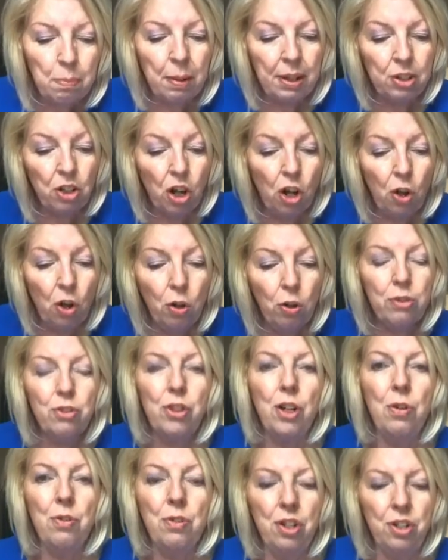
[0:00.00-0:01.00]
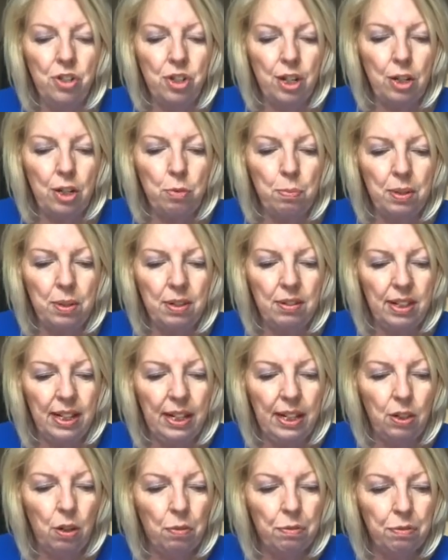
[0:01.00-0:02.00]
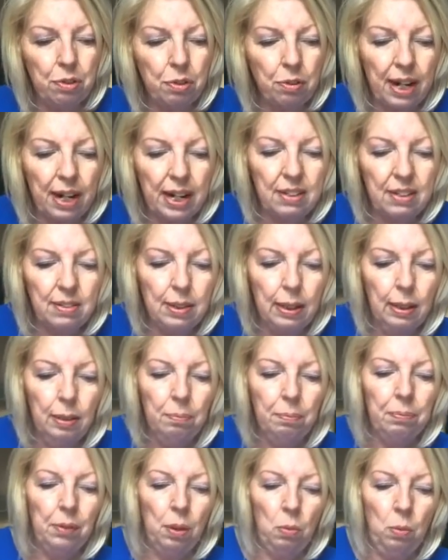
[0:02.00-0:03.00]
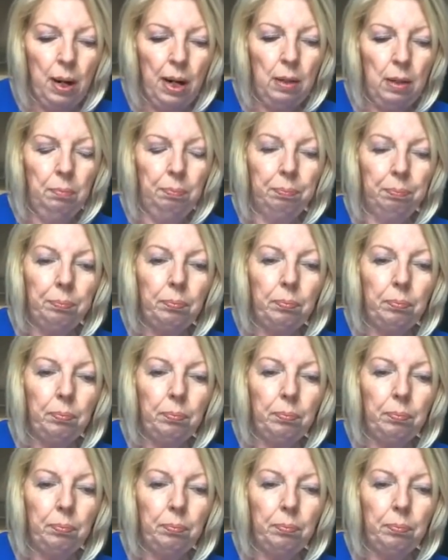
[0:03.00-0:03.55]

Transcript: but also the judgment seat of Christ. Well,